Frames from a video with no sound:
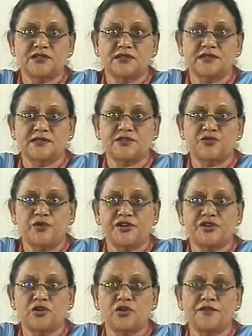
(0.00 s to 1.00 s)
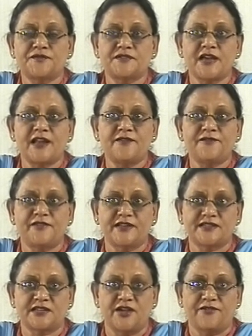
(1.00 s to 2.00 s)
in the situation of
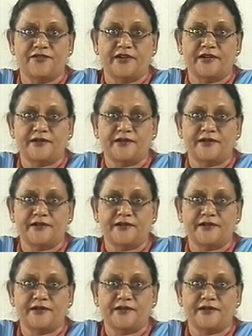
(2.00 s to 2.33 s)
self-discoverer.